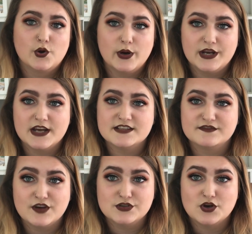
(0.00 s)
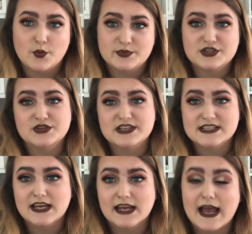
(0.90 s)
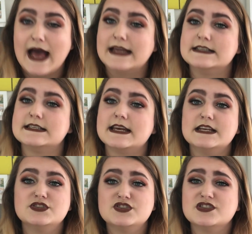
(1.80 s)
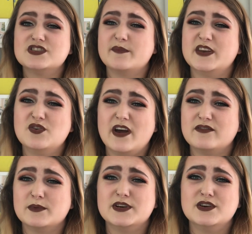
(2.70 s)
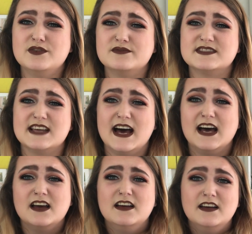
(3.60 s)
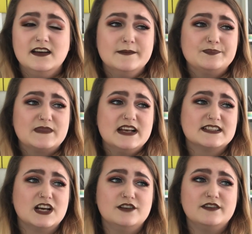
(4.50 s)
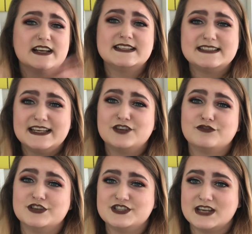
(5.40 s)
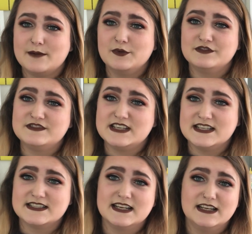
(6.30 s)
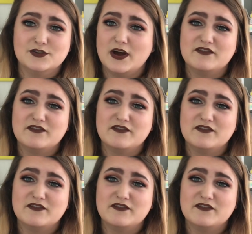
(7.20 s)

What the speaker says: quite a nice photo opportunity, and it's just something not everyone knows, that it's kind of like a secret gem of Disney. Not